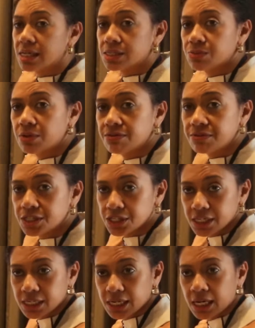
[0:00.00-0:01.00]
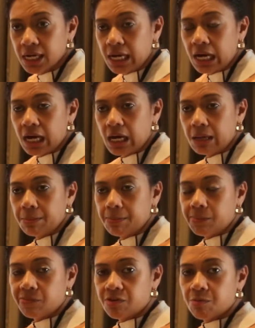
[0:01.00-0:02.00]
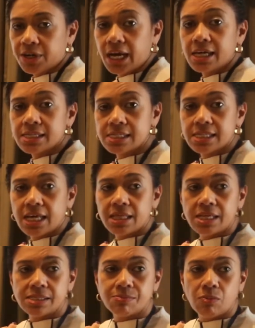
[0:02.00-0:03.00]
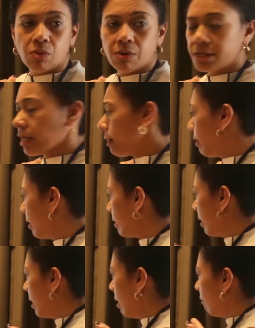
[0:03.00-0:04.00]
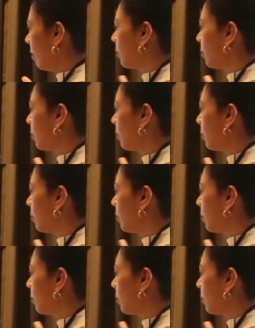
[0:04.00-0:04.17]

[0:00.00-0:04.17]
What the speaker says: that's World Vision. From what I understand, there's more, and I think, if